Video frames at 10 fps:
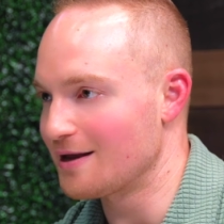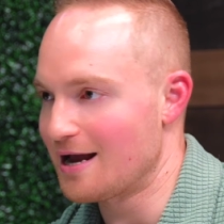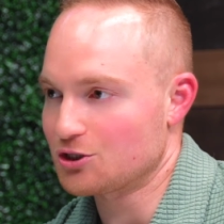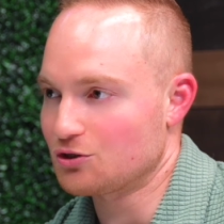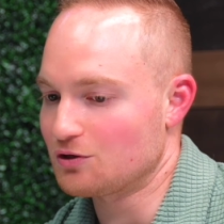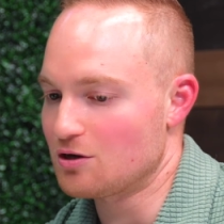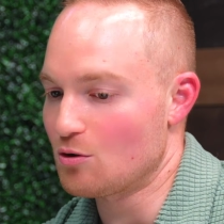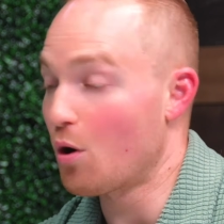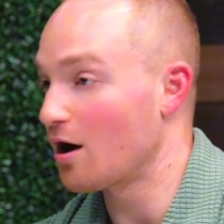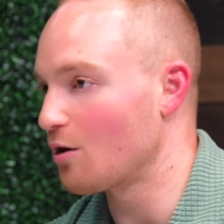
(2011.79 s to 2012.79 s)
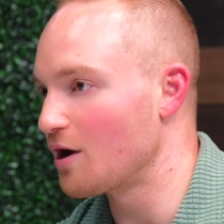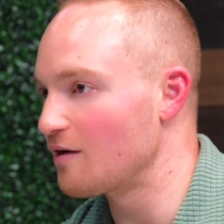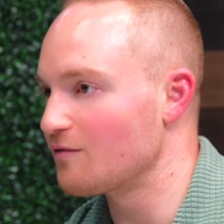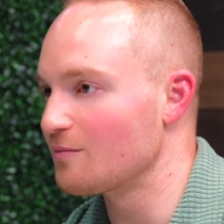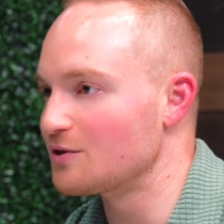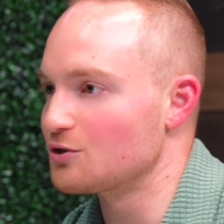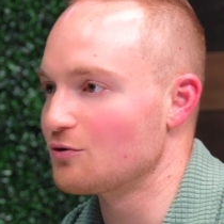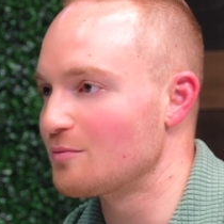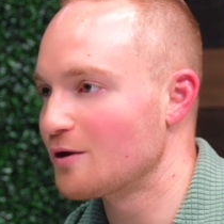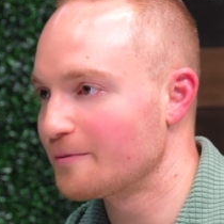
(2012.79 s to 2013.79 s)
can actually walk away from this
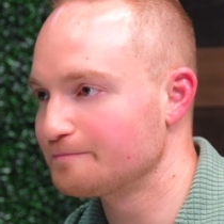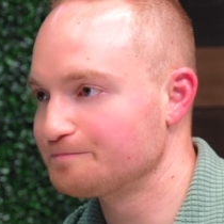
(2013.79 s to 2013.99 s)
agreement.